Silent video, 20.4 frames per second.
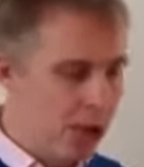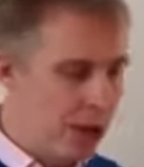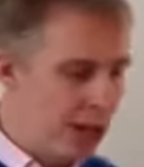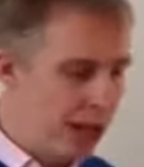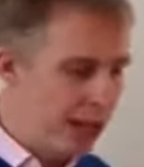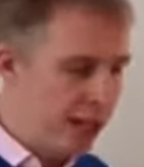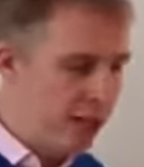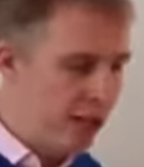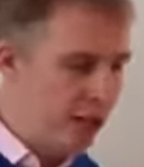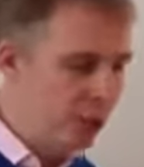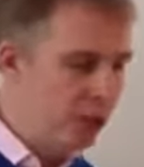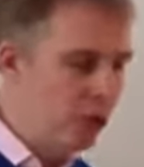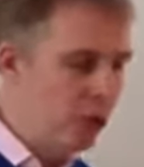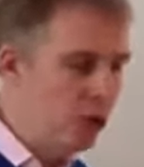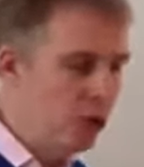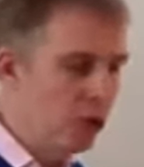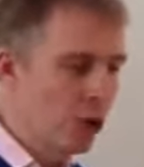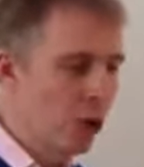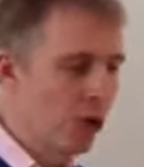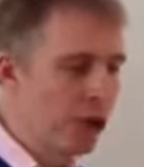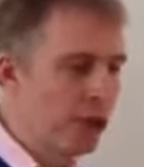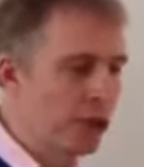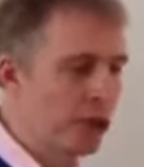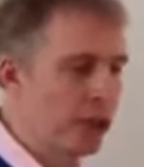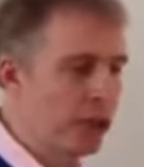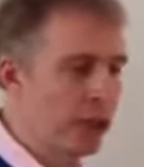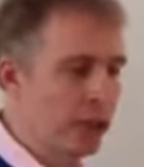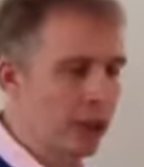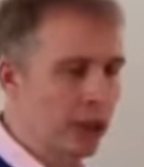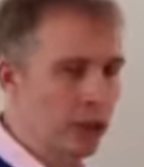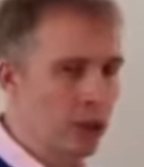That can all go
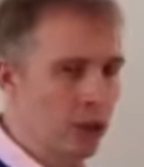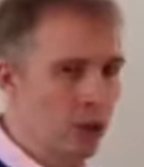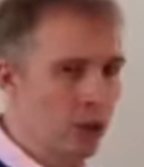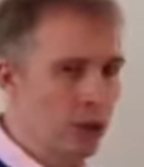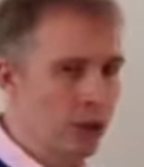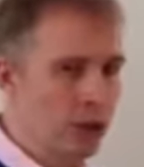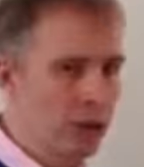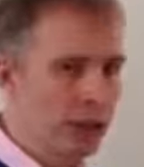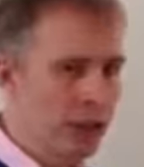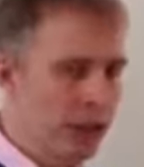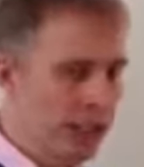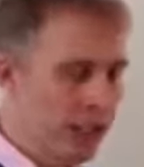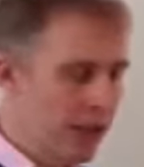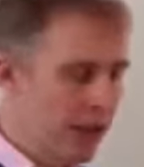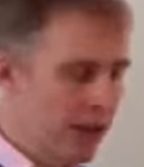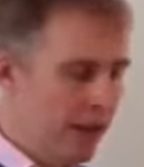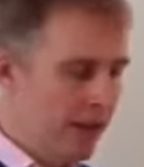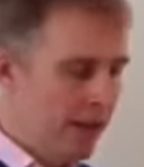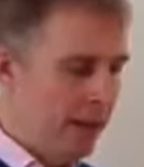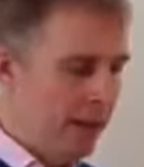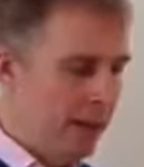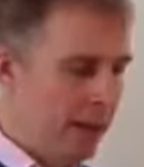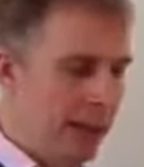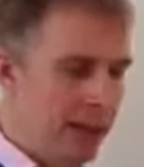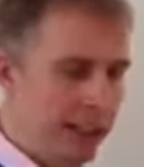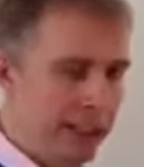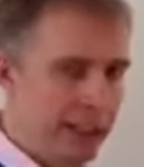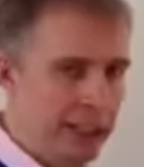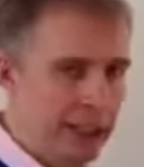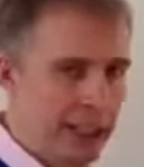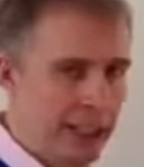into normally
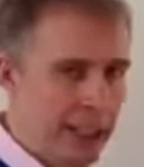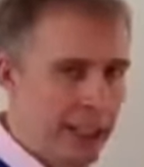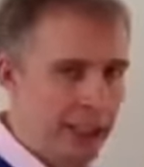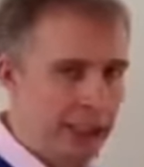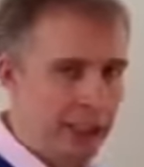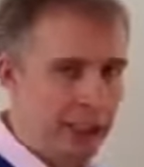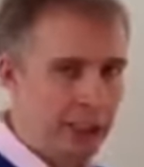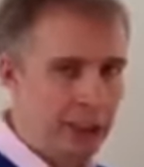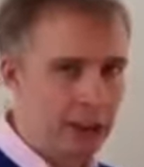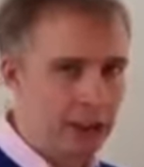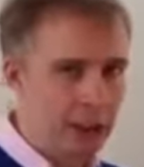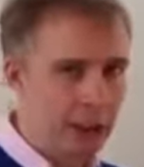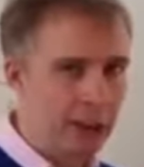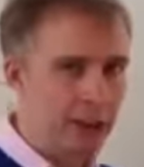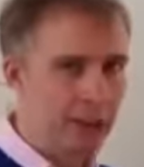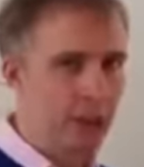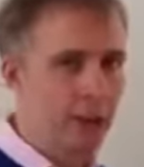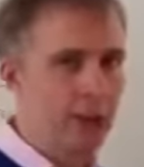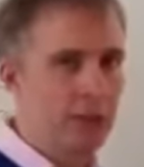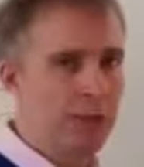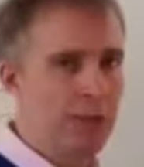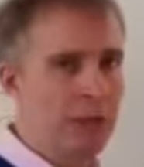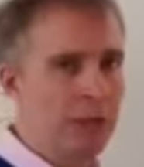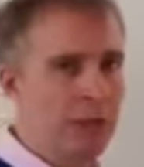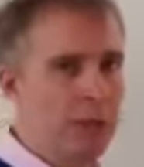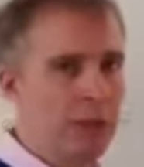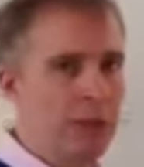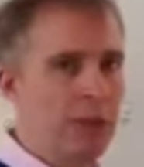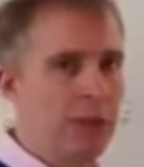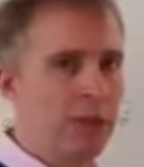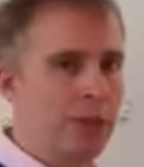clear sacks so the waste
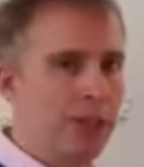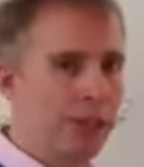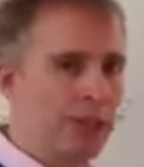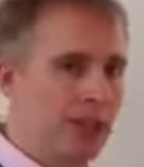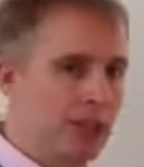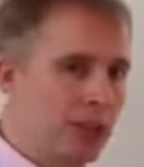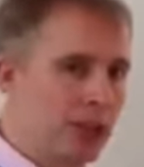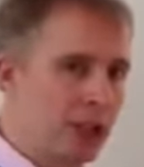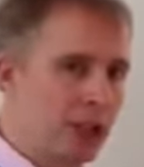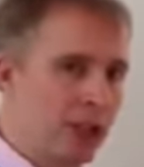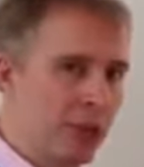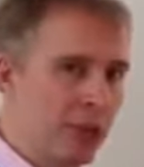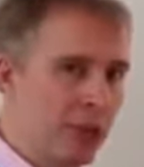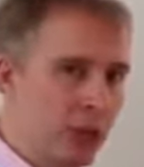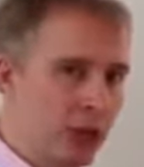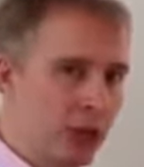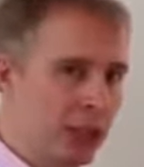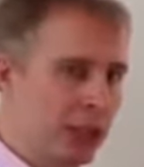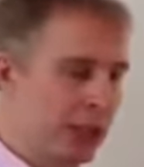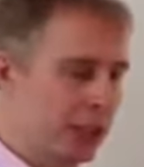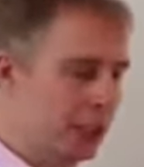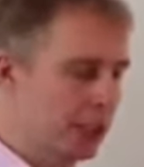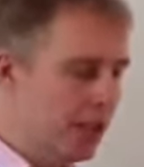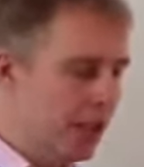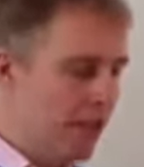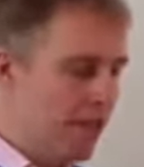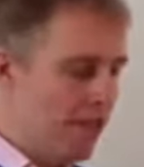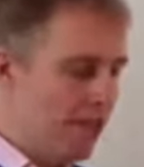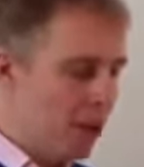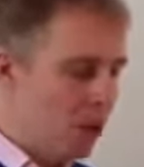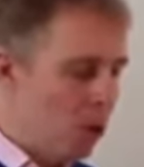management company can see what it is
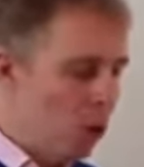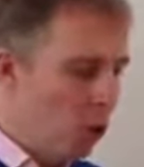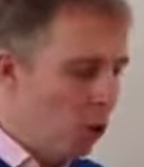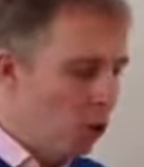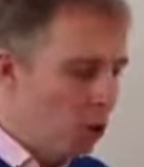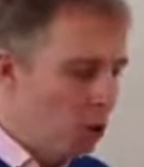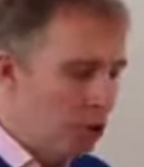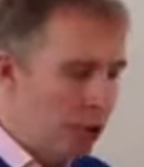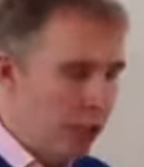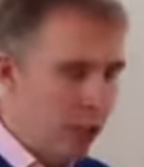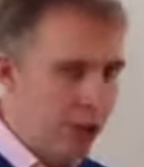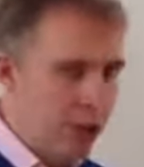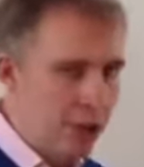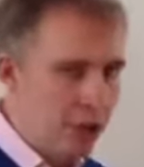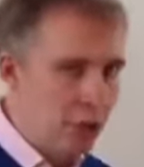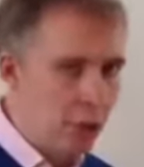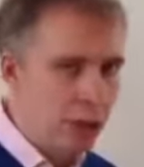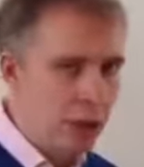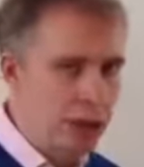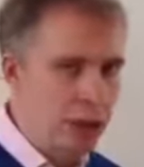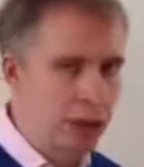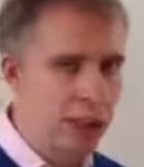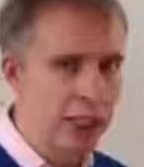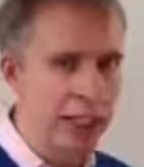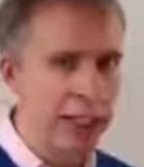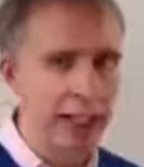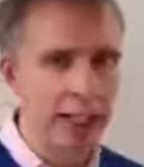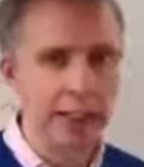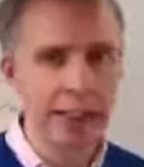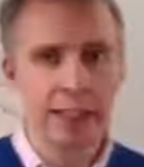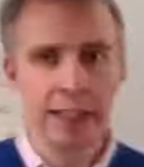all together in the one
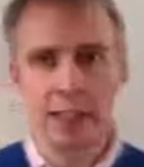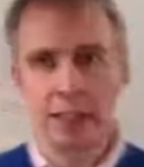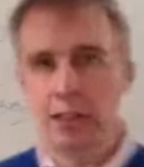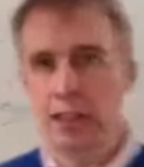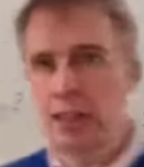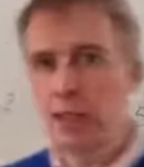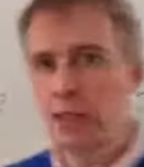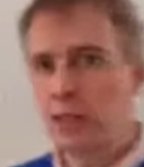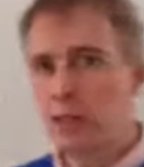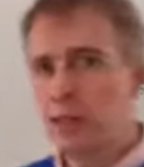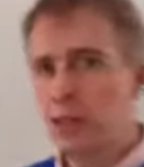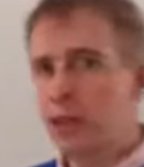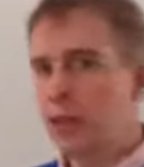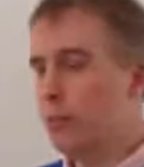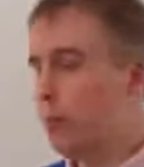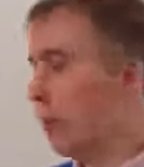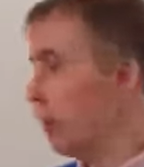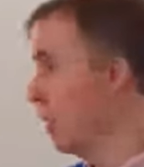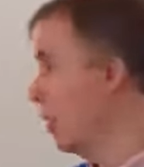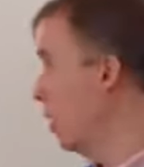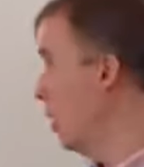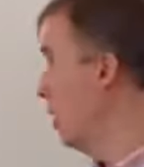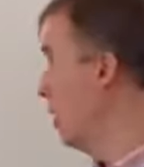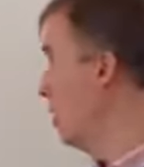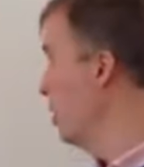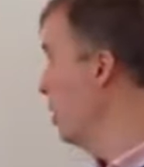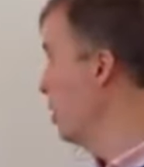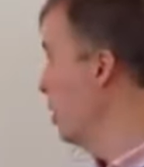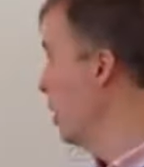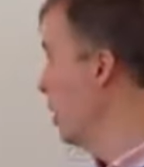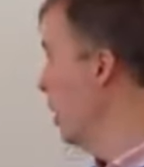sack and then transferred by your
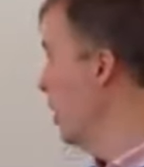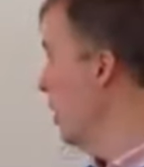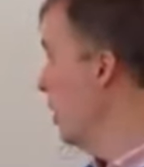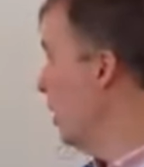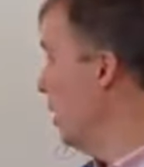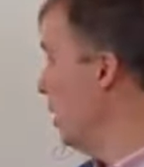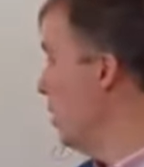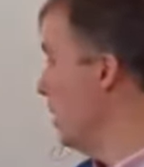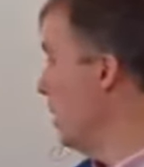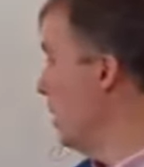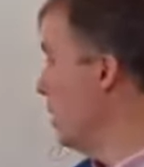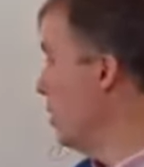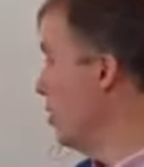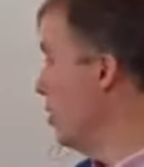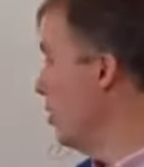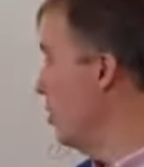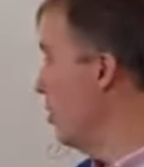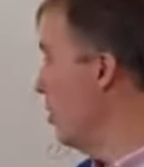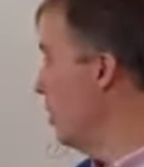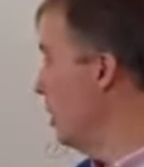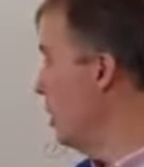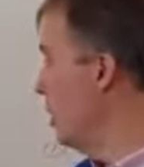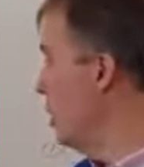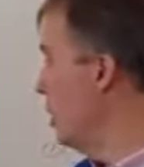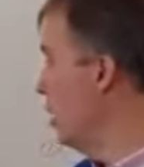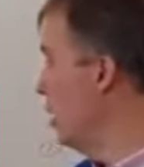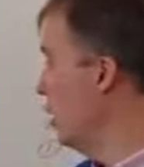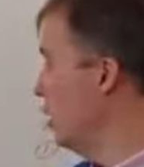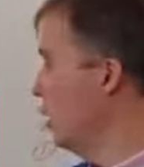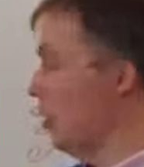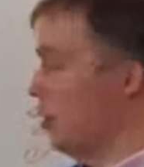cleaners into the
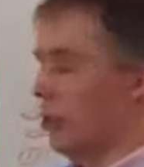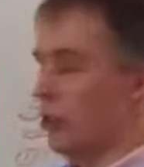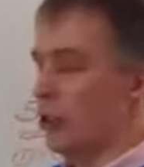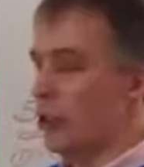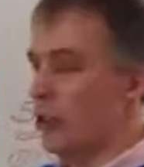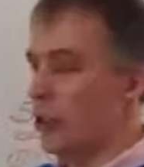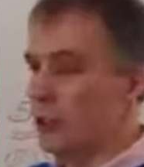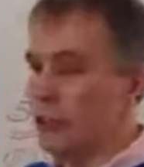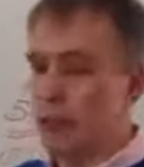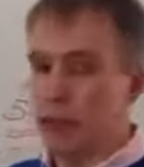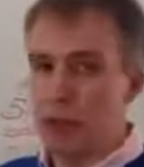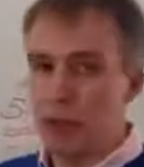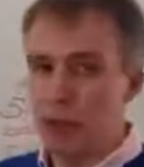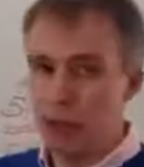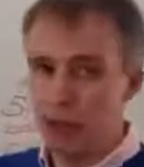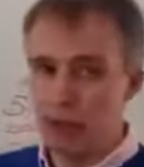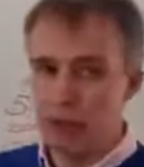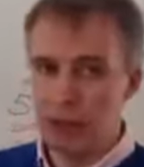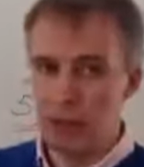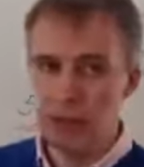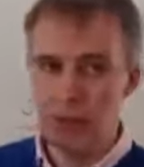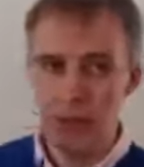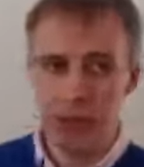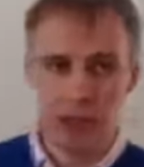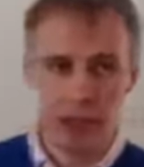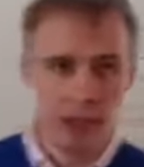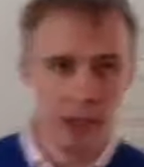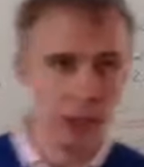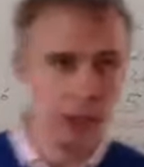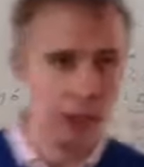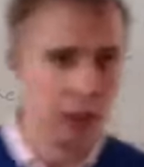Eurobin or whatever
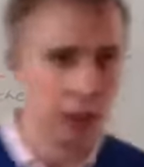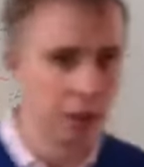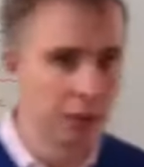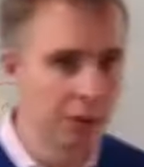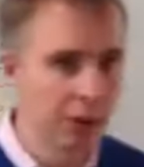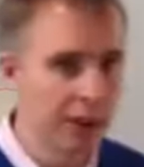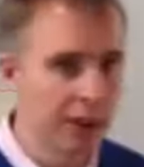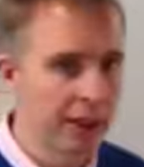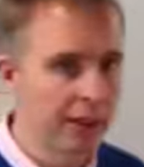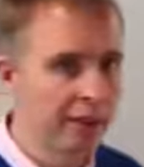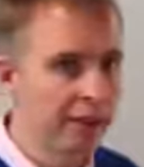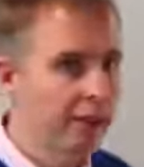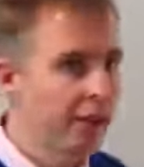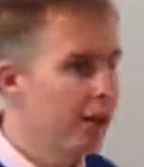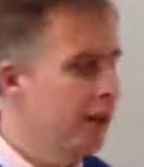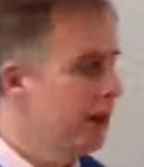system you have.